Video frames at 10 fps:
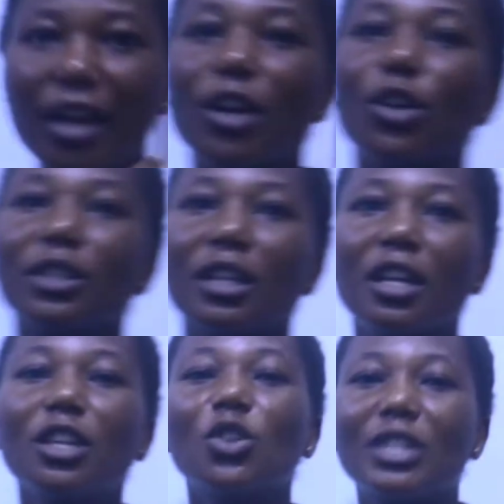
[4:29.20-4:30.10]
good.
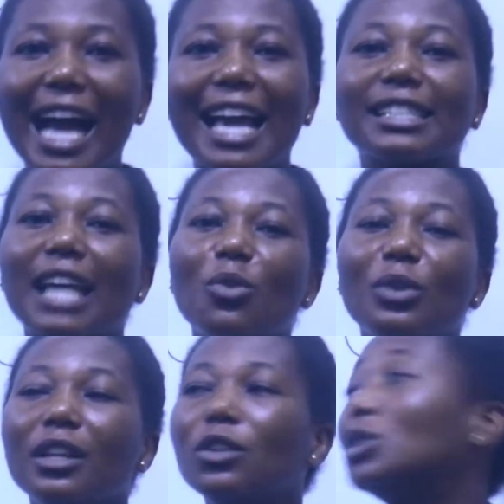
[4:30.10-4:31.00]
You guys are
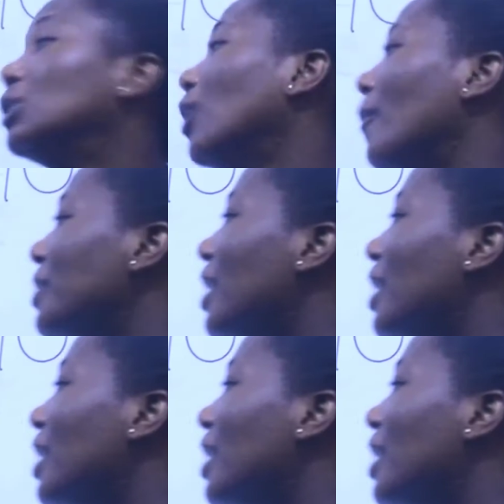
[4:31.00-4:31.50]
really doing well.